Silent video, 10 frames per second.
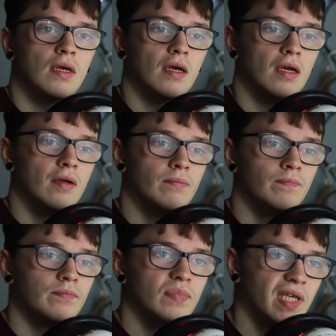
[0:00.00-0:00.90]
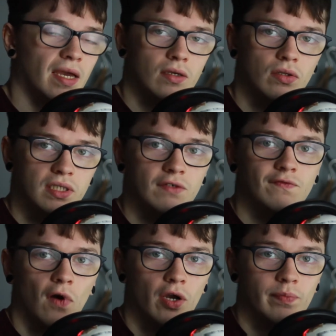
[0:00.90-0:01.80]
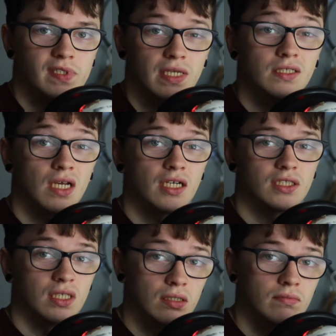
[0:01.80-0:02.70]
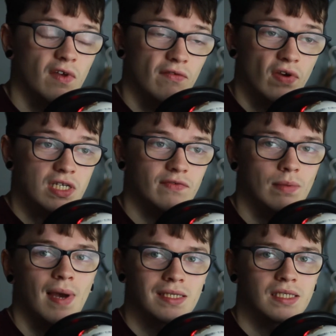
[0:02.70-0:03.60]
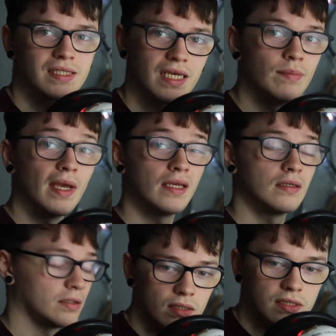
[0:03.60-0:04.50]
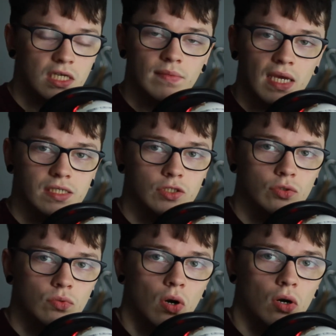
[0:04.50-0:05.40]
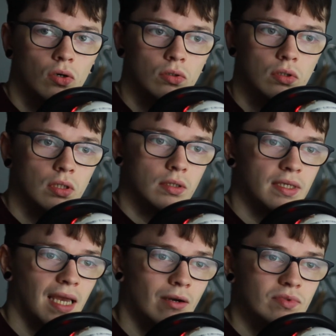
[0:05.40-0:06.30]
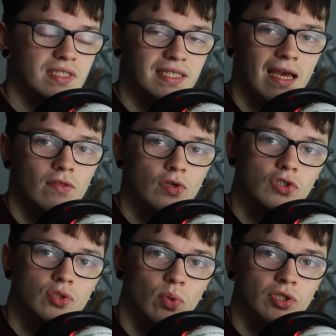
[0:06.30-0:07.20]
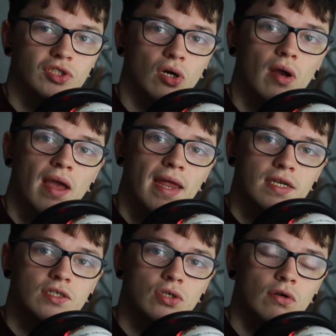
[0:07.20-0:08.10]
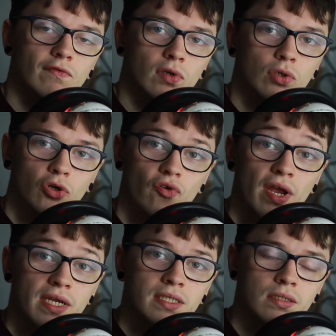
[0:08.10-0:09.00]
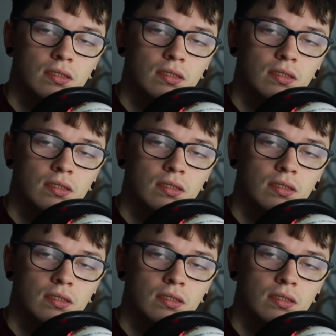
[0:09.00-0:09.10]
But yeah, you only need 40% to actually effectively pass a TMA. TMAs do all count together towards your end overall grade.